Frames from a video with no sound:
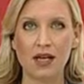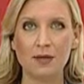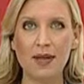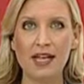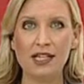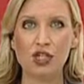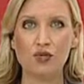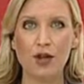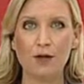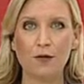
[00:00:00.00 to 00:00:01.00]
The minutes
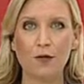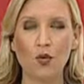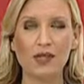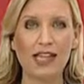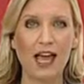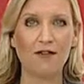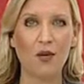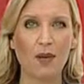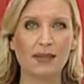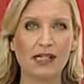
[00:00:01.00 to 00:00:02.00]
reinforced the
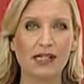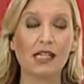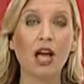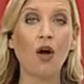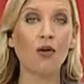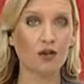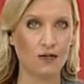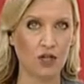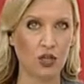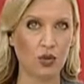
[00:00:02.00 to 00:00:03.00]
FOMC's current
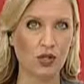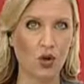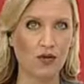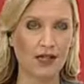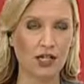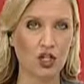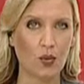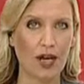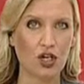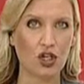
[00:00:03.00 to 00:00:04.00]
views on the
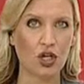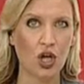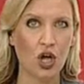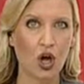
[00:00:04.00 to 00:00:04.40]
situation